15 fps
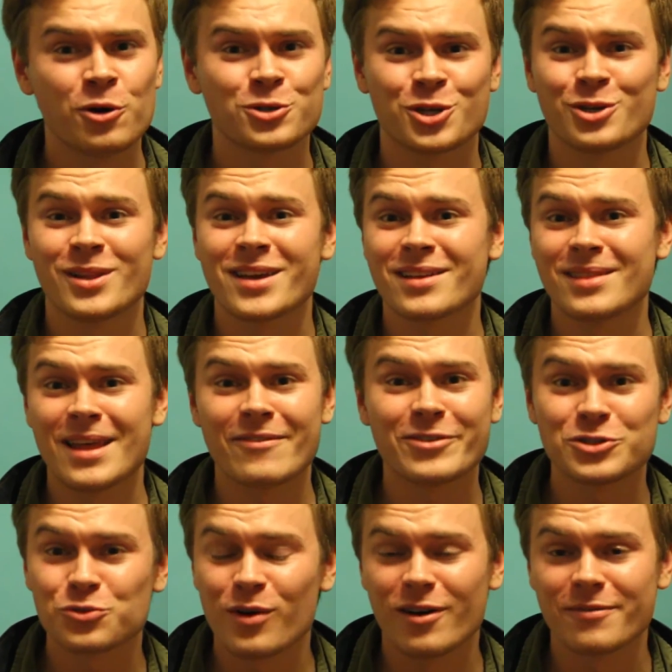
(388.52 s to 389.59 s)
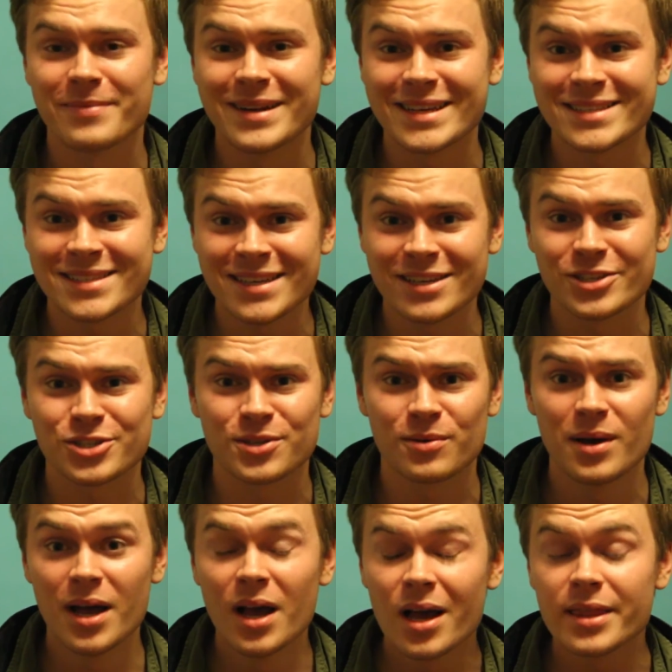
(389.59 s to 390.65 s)
those are like 11, 12 minutes each,
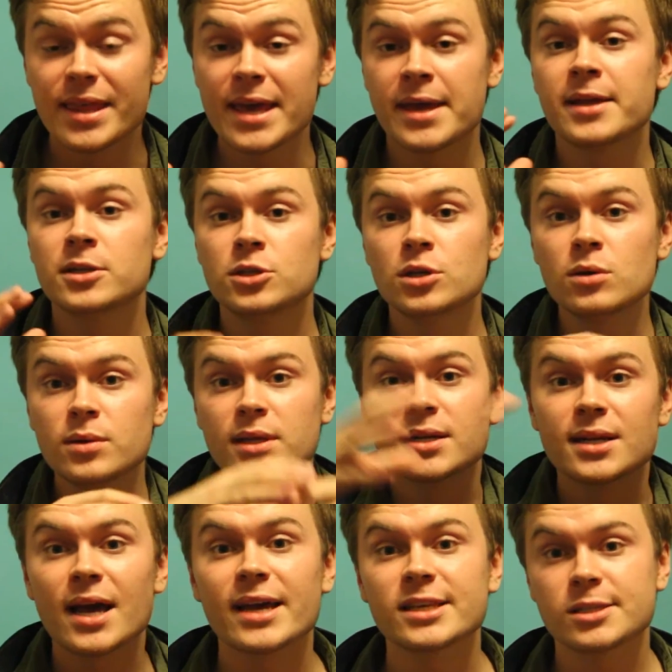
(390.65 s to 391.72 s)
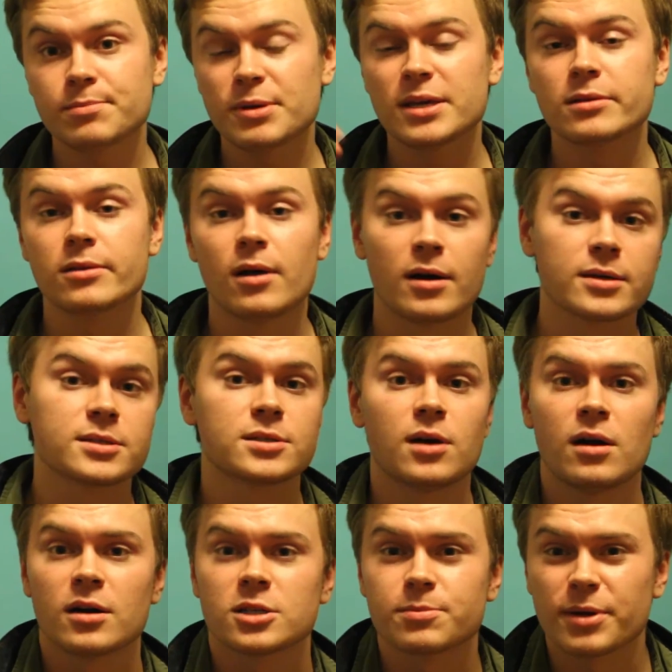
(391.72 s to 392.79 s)
so they can do the nice big long
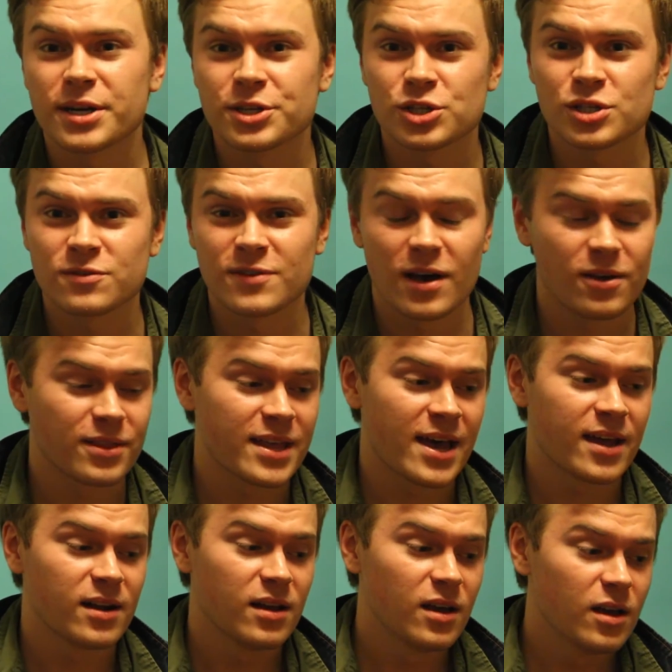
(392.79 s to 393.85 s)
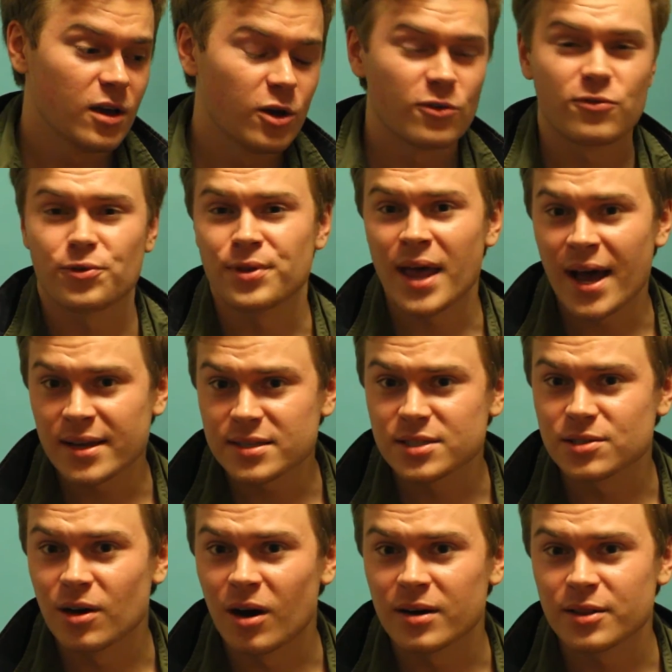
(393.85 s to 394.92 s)
songs, but I just felt that for that
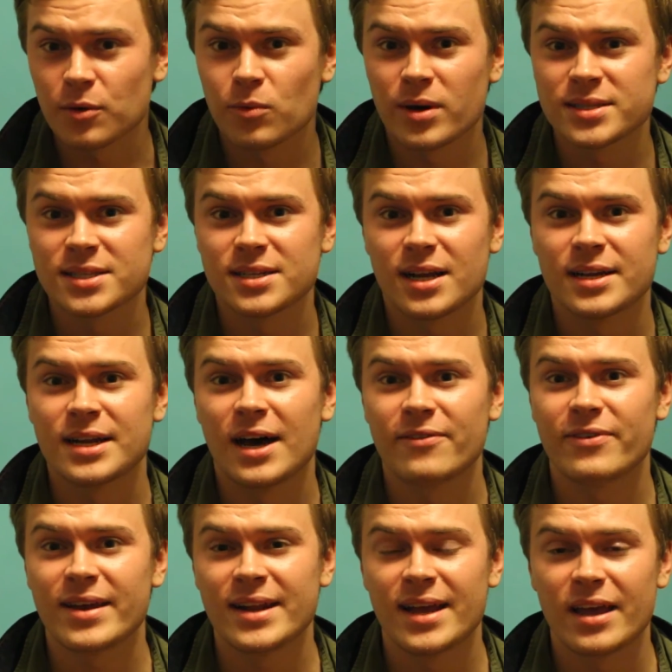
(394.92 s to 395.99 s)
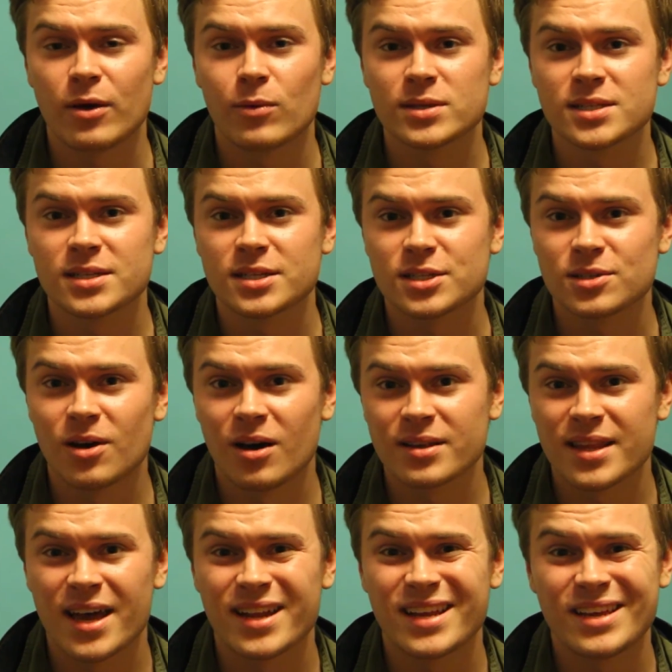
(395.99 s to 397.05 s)
song, there wasn't enough in it. It wasn't a
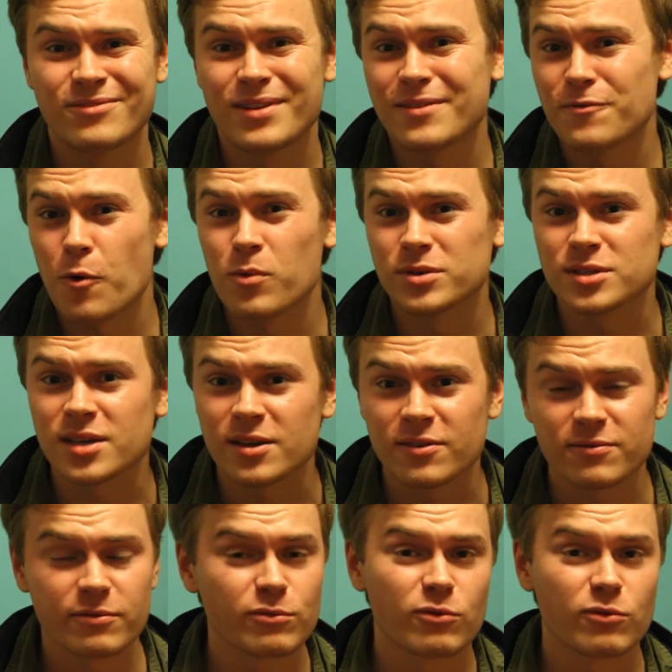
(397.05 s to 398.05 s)
song that even if it was like